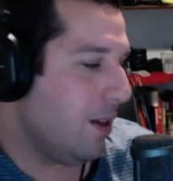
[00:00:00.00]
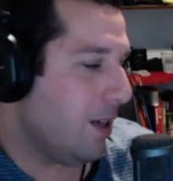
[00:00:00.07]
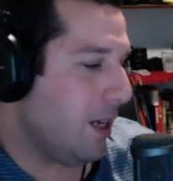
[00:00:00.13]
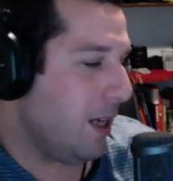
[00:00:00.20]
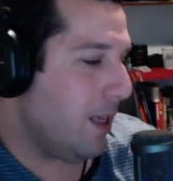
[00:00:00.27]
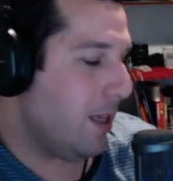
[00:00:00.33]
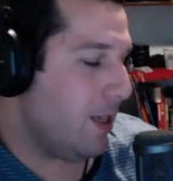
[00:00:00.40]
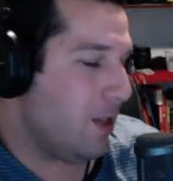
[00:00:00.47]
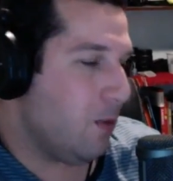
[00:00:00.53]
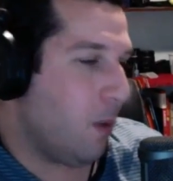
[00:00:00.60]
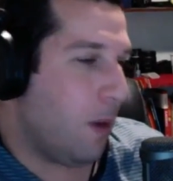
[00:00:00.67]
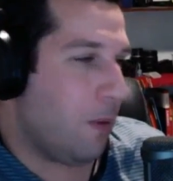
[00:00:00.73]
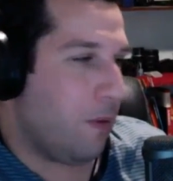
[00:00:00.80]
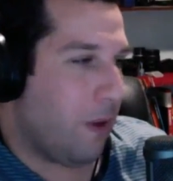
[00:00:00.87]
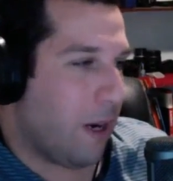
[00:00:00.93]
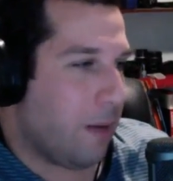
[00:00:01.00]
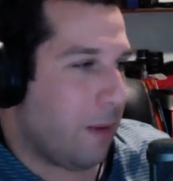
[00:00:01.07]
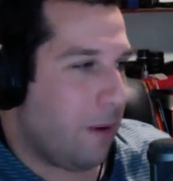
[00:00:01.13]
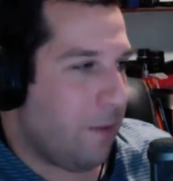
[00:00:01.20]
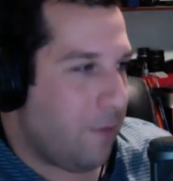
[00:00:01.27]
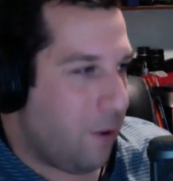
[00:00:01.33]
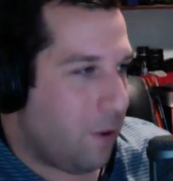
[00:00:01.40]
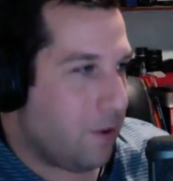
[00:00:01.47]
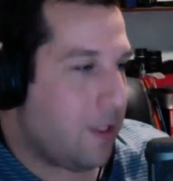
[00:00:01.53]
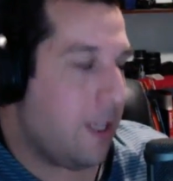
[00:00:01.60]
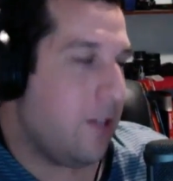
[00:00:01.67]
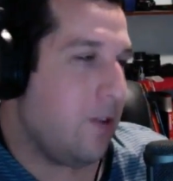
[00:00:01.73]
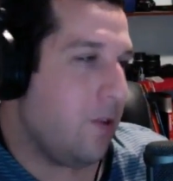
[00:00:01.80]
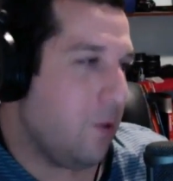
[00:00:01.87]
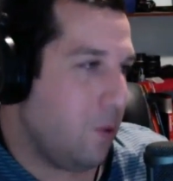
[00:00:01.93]
this is why we recommend phones
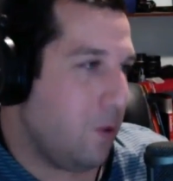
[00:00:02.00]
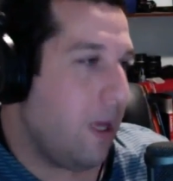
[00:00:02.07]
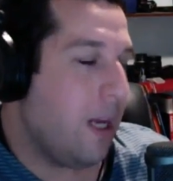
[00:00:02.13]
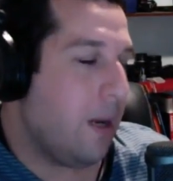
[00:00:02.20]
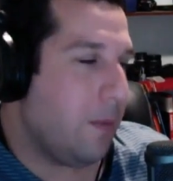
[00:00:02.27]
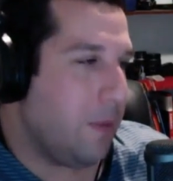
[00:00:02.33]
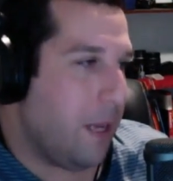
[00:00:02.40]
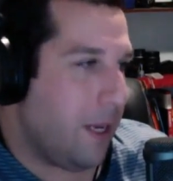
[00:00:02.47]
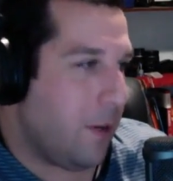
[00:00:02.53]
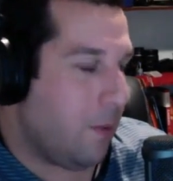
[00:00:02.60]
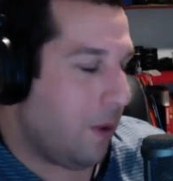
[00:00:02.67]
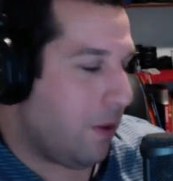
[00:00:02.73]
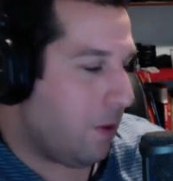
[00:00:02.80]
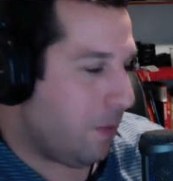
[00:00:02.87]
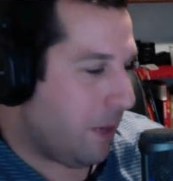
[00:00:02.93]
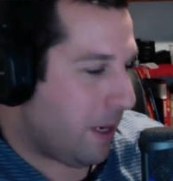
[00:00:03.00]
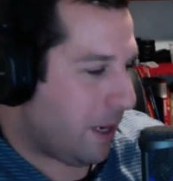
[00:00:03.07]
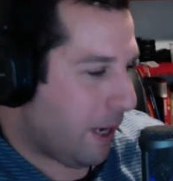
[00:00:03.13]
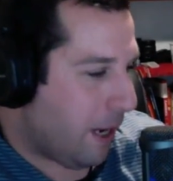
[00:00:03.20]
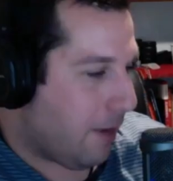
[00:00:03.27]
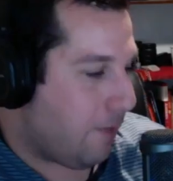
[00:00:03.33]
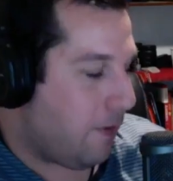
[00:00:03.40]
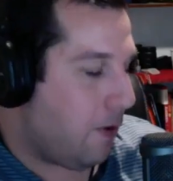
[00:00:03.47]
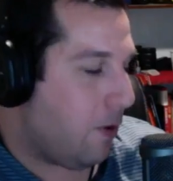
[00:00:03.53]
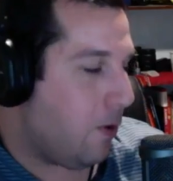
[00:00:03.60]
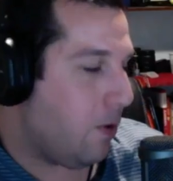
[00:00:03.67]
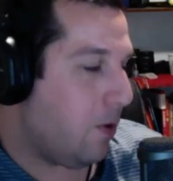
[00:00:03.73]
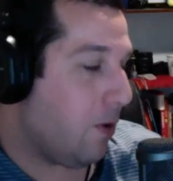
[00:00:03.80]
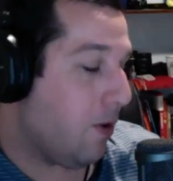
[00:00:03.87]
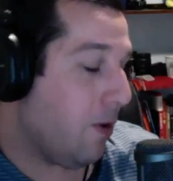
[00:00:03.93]
that do get updated, whether it be an
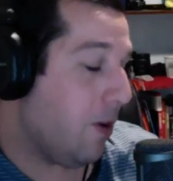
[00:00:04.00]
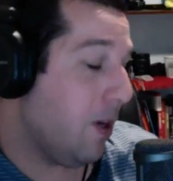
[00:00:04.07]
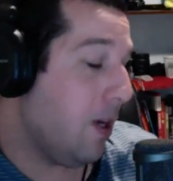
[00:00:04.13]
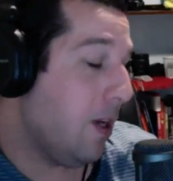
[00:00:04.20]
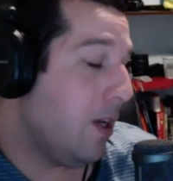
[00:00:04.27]
iPhone or